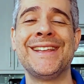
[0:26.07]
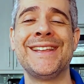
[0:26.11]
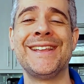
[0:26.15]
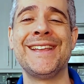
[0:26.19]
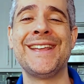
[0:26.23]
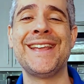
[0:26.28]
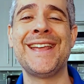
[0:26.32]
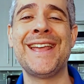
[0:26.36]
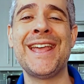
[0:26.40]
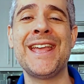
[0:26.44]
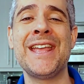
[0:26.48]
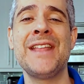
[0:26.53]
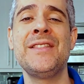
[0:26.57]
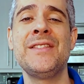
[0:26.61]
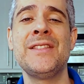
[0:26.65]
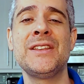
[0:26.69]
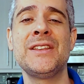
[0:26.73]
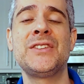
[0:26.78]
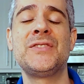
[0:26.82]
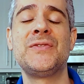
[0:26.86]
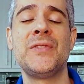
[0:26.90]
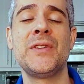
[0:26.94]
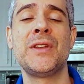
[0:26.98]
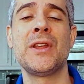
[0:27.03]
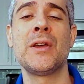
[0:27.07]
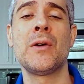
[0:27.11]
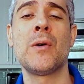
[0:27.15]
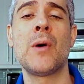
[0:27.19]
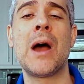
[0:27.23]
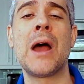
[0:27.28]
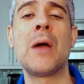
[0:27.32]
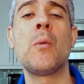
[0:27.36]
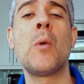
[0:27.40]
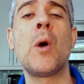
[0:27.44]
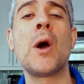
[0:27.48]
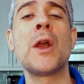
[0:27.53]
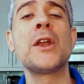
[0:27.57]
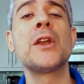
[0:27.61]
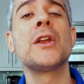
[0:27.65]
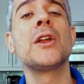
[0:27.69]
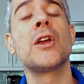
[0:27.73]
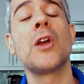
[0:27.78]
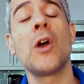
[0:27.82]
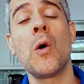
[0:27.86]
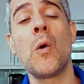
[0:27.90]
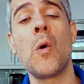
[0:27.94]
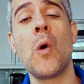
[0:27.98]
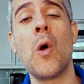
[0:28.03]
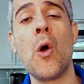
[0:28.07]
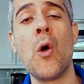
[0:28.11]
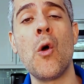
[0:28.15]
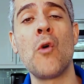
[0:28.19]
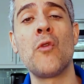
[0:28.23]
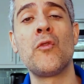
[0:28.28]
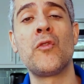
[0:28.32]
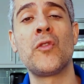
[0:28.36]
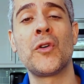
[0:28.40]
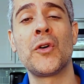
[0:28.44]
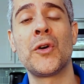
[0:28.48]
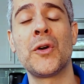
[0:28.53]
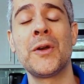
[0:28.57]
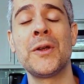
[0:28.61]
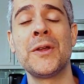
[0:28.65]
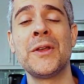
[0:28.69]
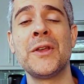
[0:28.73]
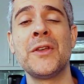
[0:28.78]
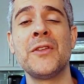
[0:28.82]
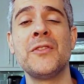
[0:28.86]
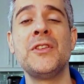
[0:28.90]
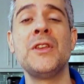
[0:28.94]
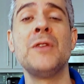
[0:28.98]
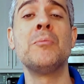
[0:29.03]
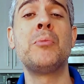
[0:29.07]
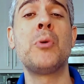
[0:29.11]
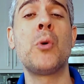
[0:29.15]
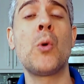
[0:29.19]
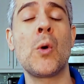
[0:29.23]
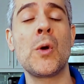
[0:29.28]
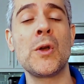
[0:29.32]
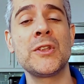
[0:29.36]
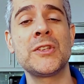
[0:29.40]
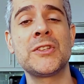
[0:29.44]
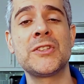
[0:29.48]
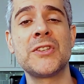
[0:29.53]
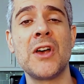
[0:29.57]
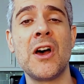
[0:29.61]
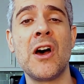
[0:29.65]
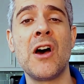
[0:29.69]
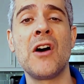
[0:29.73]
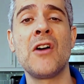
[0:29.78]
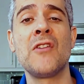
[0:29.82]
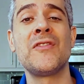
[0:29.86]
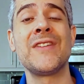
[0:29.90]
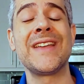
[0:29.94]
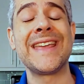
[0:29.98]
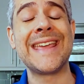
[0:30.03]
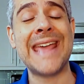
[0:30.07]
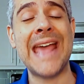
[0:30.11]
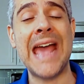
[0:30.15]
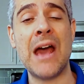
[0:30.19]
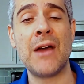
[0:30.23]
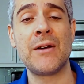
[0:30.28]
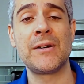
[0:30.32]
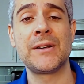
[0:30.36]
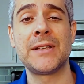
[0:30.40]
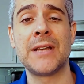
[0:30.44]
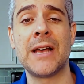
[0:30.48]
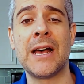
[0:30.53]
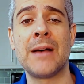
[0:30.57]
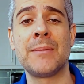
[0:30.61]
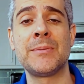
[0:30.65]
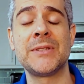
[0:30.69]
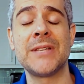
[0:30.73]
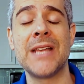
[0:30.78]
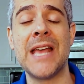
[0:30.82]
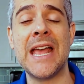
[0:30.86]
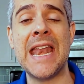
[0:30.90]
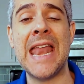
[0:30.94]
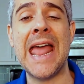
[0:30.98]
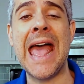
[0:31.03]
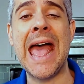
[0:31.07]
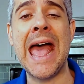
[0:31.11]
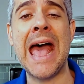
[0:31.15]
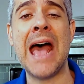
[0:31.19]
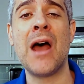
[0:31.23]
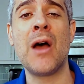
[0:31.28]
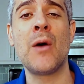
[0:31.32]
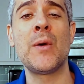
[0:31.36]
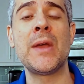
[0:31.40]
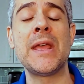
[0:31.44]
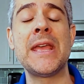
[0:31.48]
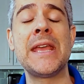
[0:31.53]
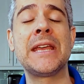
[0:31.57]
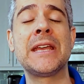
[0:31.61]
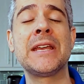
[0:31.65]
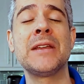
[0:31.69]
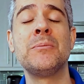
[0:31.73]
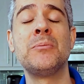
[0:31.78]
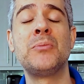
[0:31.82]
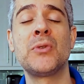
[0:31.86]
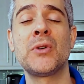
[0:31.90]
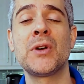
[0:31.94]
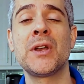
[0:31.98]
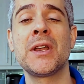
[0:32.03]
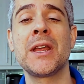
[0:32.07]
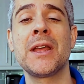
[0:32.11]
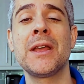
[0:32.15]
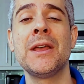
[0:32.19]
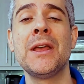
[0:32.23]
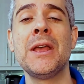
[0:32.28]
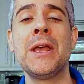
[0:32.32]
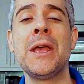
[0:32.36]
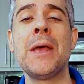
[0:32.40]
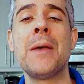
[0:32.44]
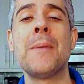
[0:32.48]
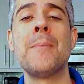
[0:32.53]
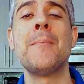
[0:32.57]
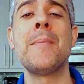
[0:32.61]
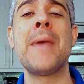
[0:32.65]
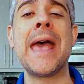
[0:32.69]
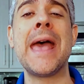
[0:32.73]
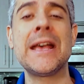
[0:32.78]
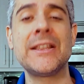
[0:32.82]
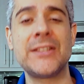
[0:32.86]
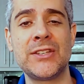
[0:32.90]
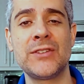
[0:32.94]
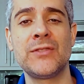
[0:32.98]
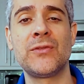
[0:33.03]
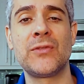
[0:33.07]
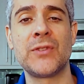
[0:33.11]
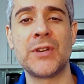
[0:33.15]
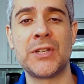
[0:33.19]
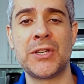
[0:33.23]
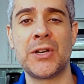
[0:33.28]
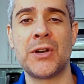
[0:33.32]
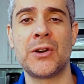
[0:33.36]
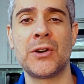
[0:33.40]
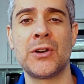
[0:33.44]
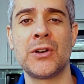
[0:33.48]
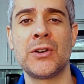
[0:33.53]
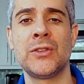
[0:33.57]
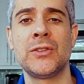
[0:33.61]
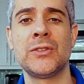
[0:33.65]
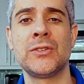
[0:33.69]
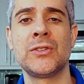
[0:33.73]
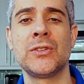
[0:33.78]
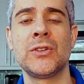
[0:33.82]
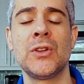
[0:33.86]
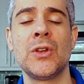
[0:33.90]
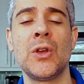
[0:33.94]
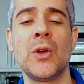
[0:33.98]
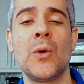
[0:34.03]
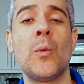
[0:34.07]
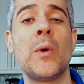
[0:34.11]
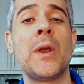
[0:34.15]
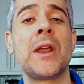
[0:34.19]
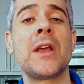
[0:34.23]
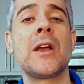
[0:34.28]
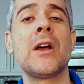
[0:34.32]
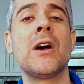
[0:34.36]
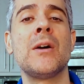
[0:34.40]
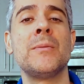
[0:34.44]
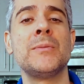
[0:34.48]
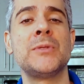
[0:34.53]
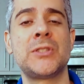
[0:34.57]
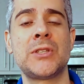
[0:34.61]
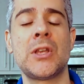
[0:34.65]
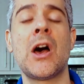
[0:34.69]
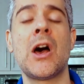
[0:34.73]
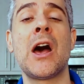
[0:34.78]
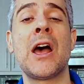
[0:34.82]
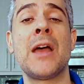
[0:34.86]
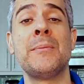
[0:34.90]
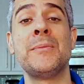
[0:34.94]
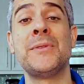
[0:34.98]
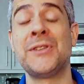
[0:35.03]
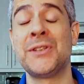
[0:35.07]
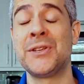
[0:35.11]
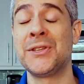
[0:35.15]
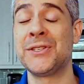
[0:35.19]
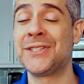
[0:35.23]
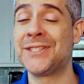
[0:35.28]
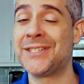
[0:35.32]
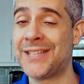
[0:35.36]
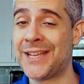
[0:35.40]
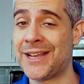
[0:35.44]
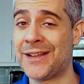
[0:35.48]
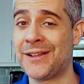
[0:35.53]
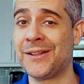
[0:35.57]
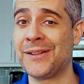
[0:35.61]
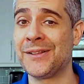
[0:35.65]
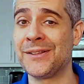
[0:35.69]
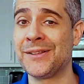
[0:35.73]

In this video, I wanted to go over the importance of countertops and how it could bring massive returns when it comes time to sell.